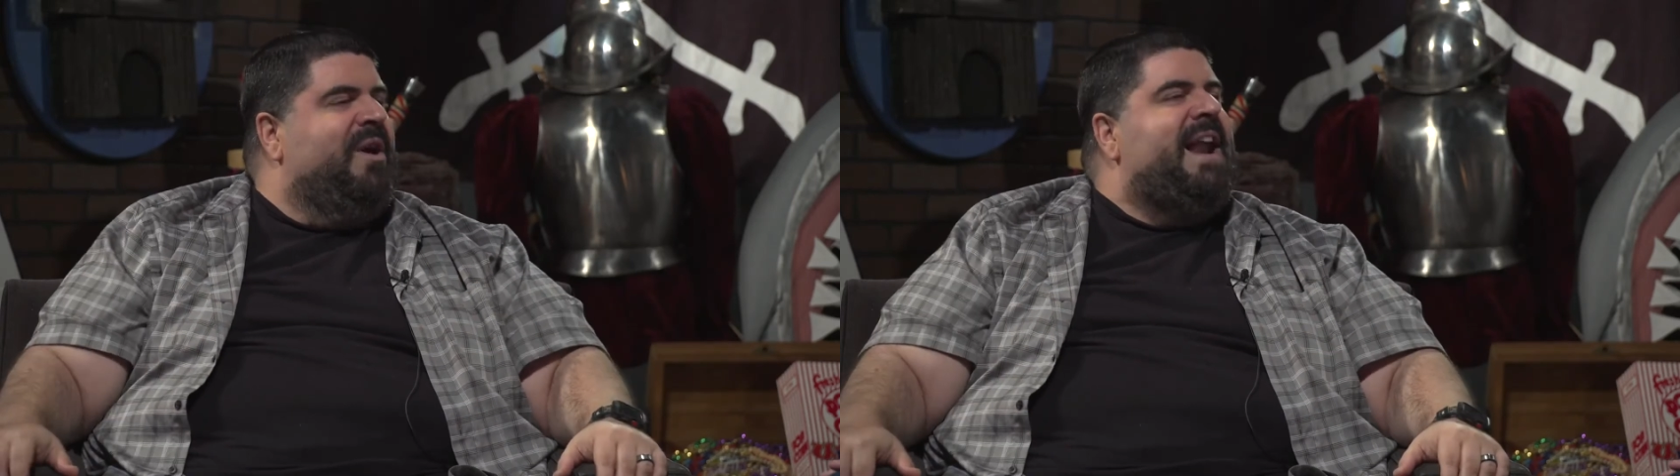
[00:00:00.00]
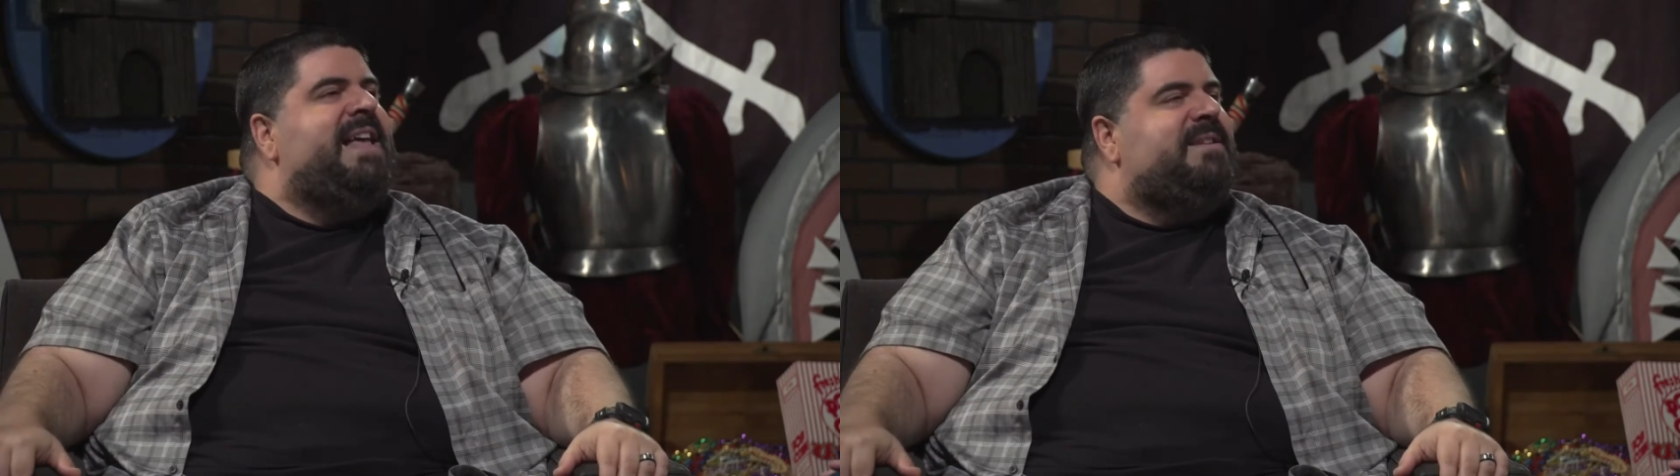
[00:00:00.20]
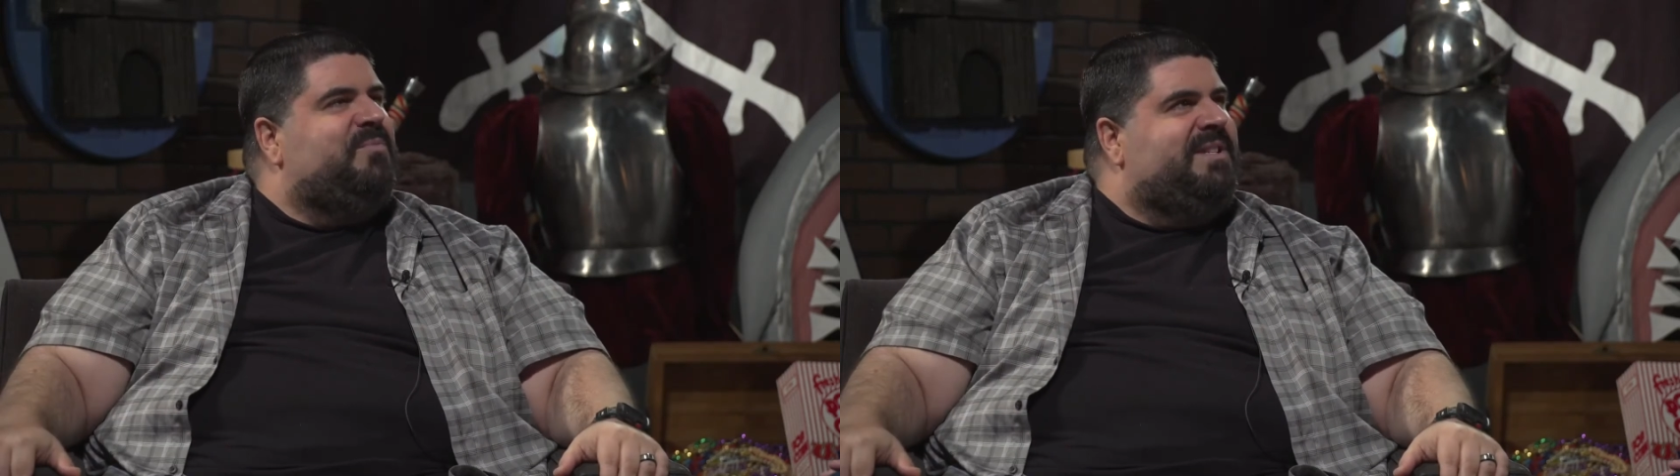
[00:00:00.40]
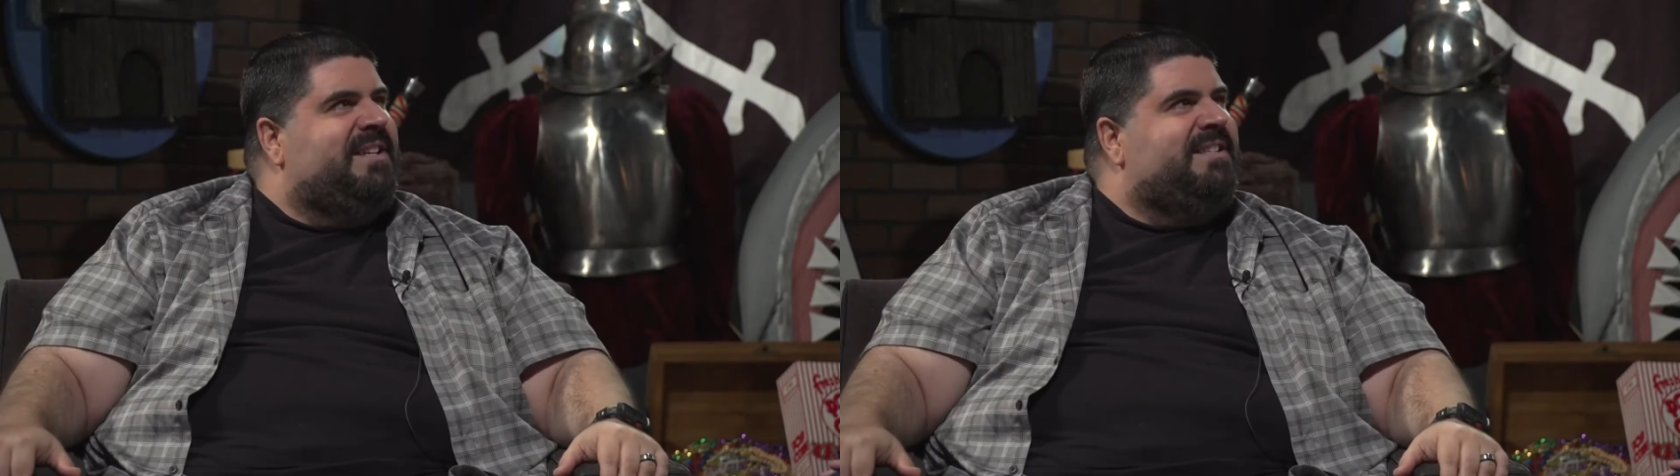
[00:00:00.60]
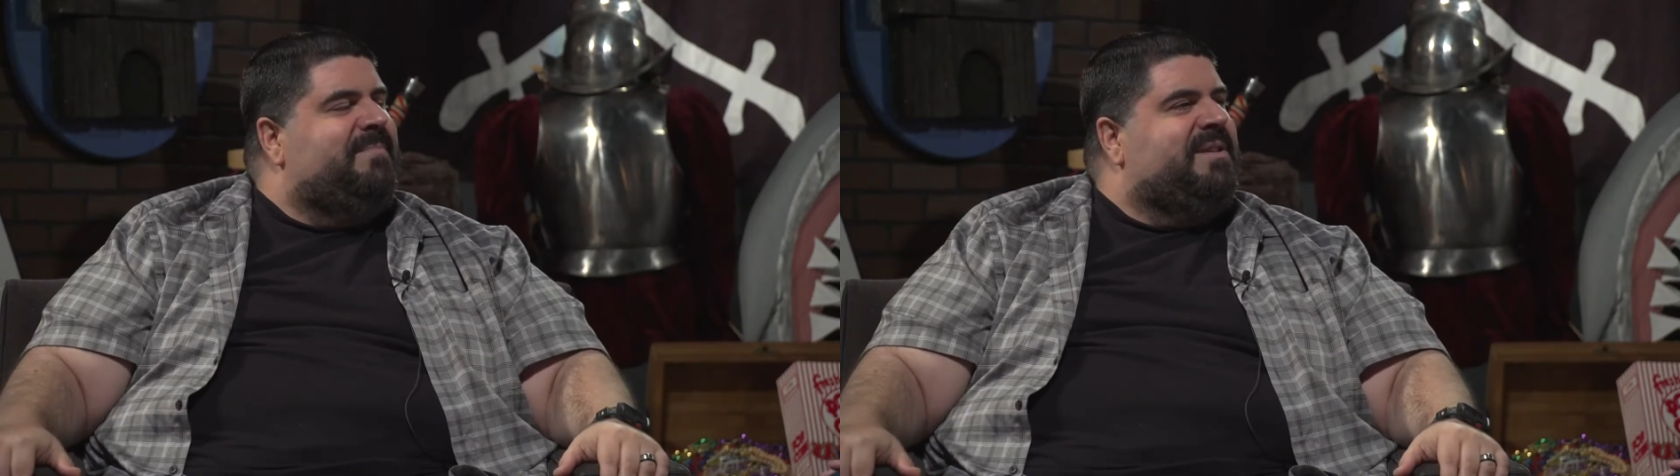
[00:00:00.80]
And as it was
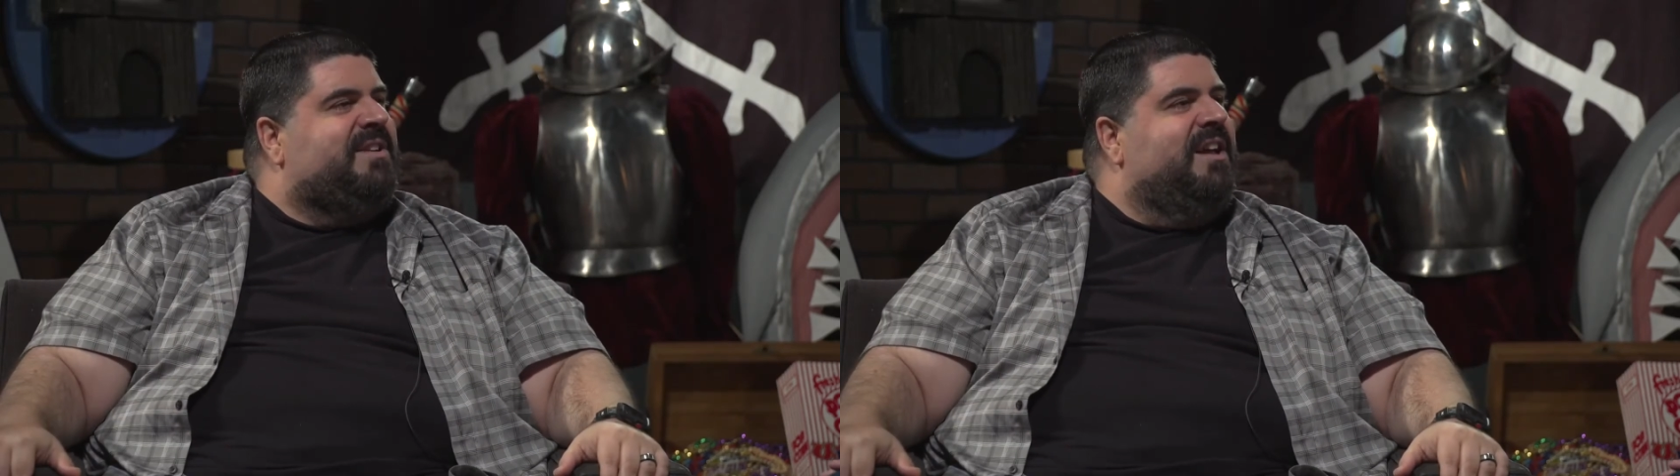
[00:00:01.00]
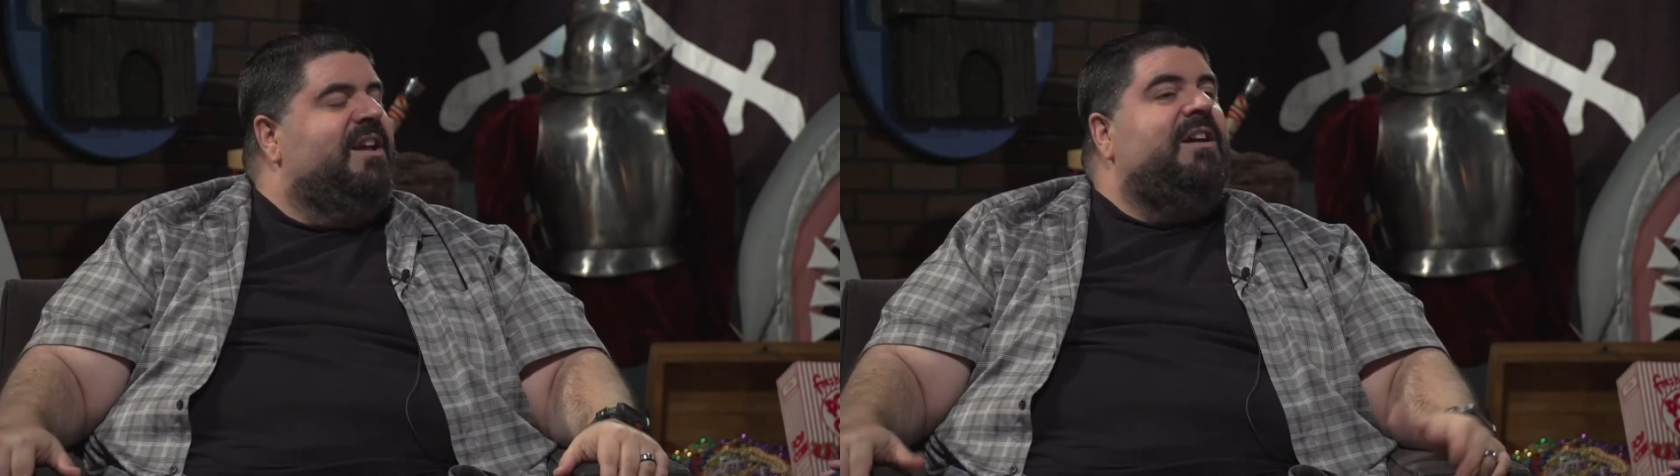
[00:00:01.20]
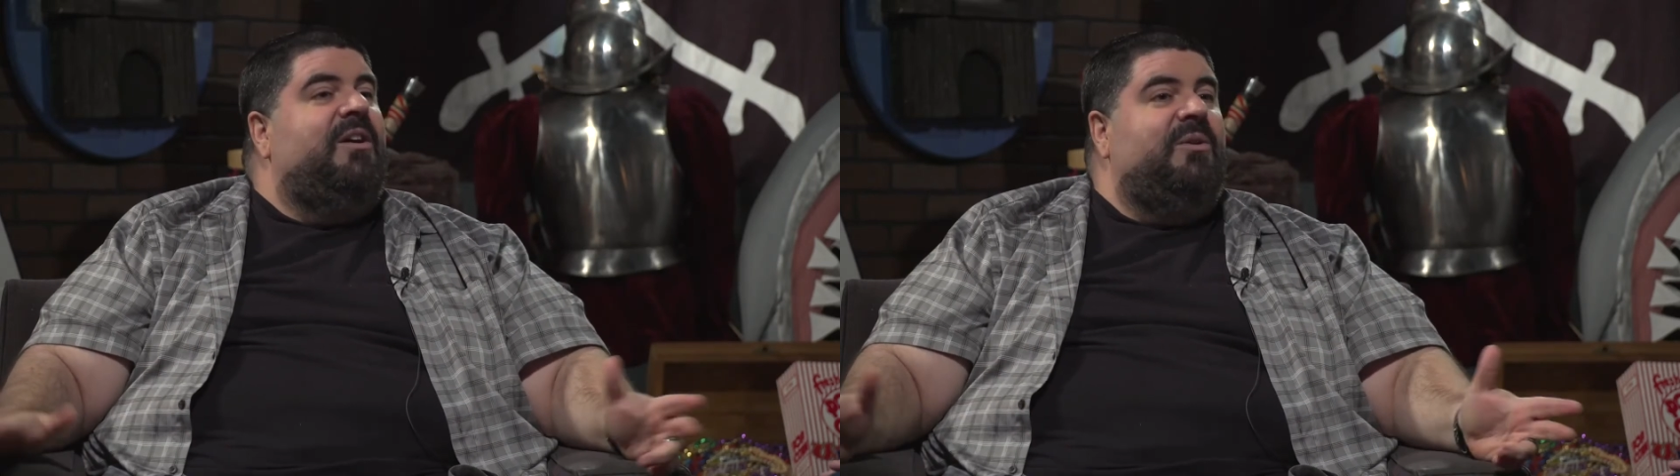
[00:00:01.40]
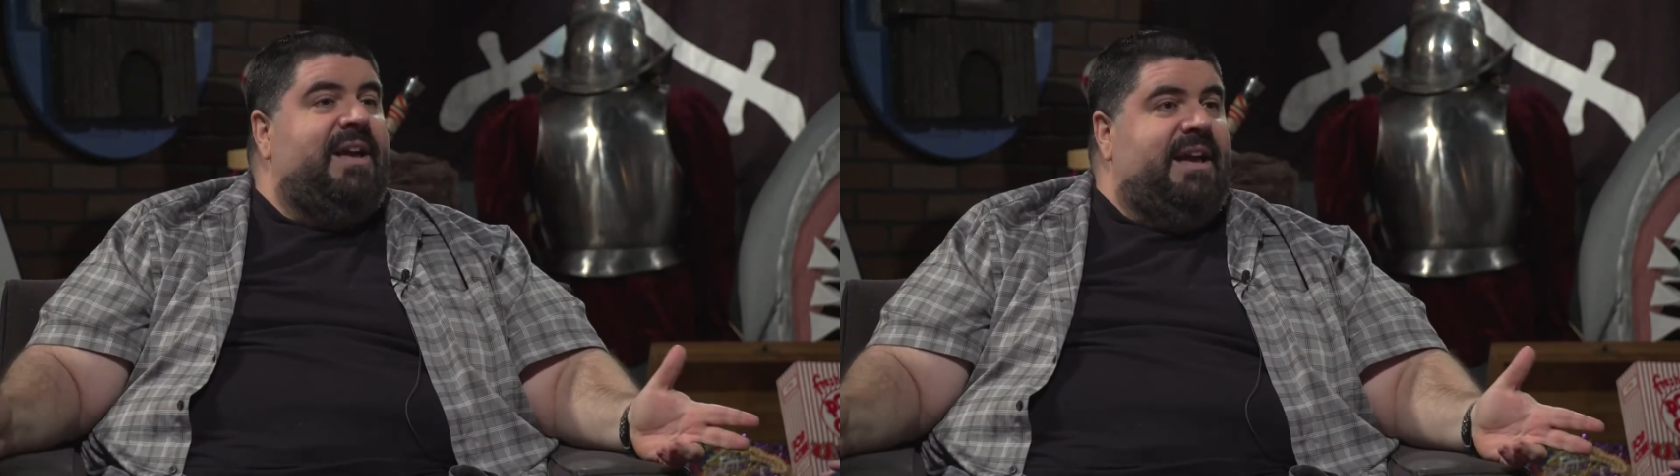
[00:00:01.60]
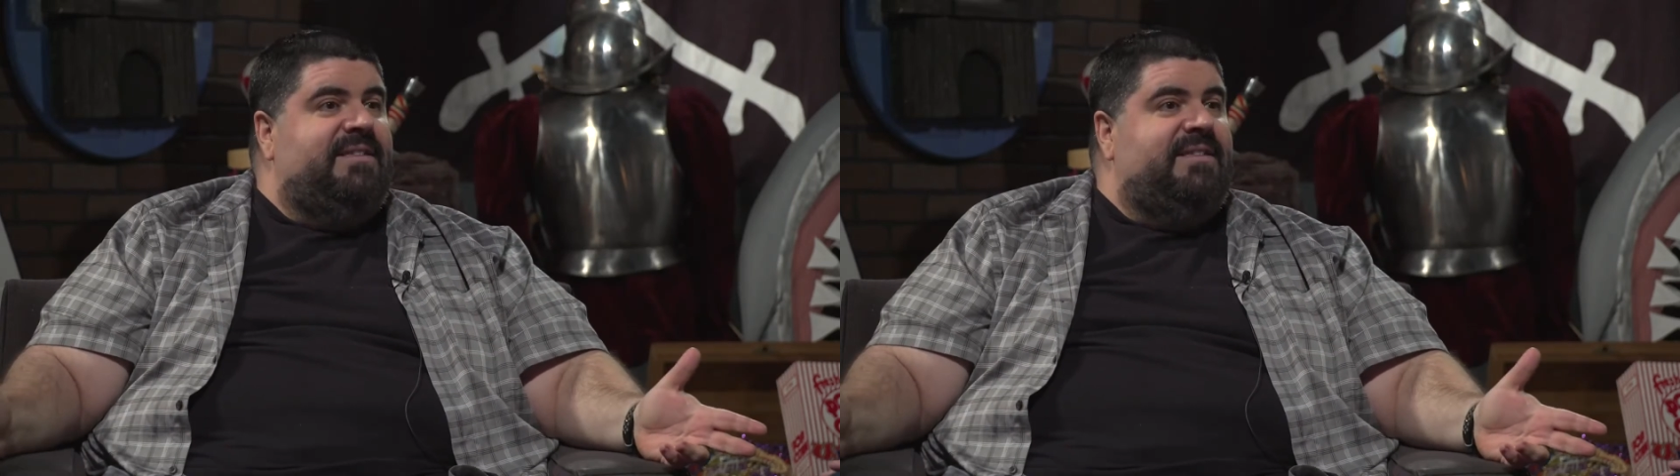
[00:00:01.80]
accepted, I was like, okay,